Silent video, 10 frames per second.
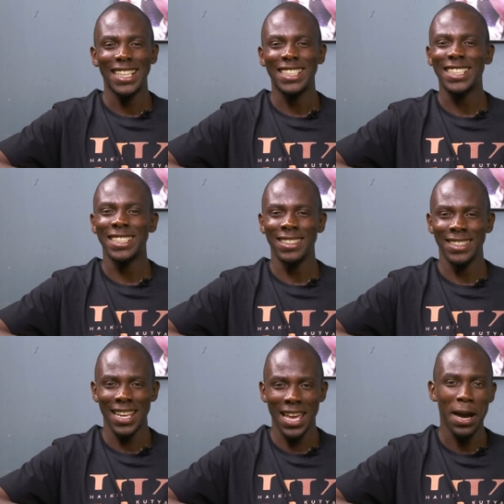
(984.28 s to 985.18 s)

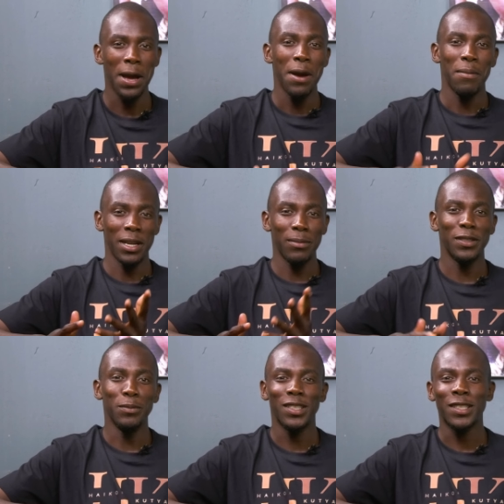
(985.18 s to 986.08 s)
Chezeya. My name
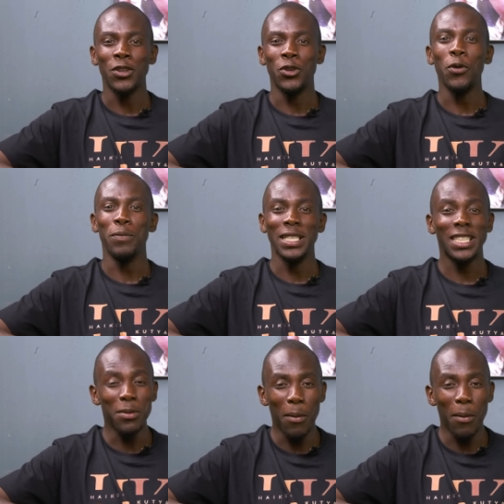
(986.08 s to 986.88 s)
is Mr. Dobie. Ndino